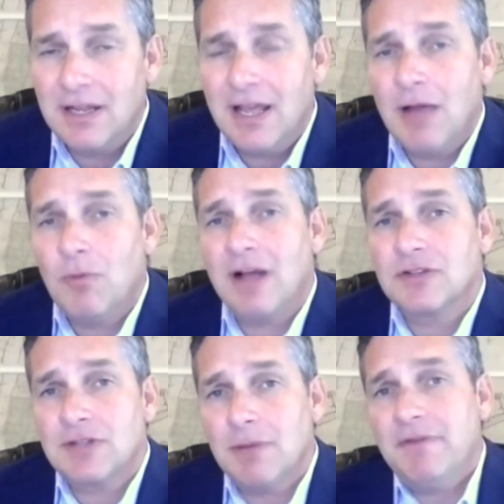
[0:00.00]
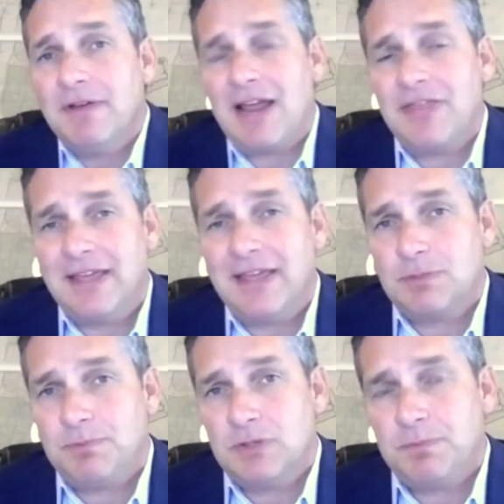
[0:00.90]
And while some of it, I think, is
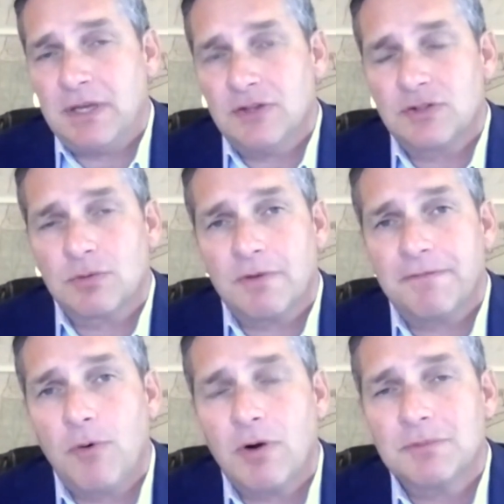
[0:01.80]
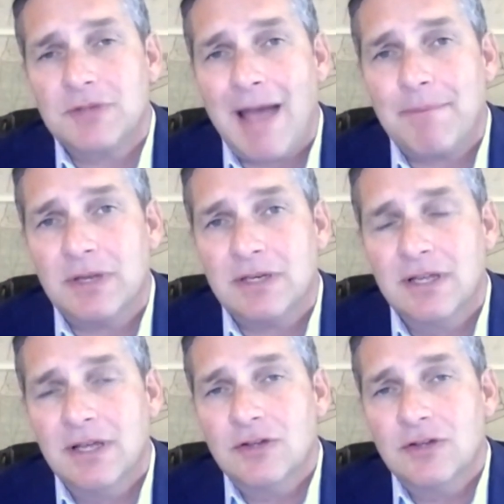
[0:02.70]
just because the reforms happened